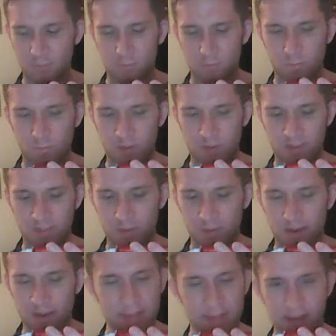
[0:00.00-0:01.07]
once somebody
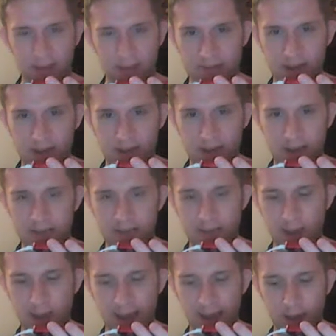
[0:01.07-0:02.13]
pounced on it, time
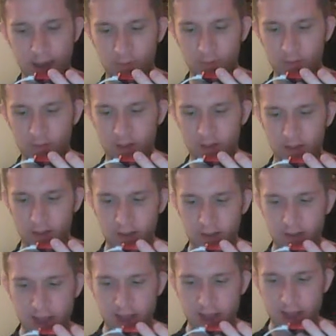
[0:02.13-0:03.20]
ran out. The
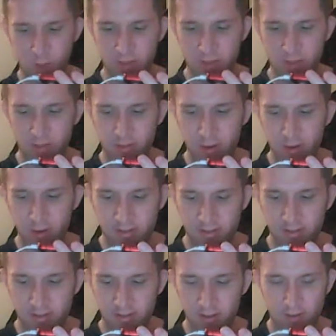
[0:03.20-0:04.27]
Lions won
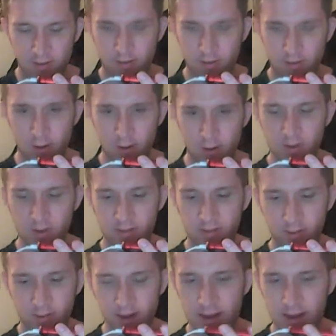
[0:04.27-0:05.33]

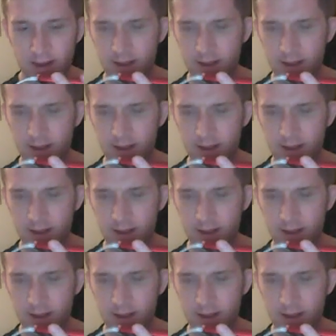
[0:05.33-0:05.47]
31-30.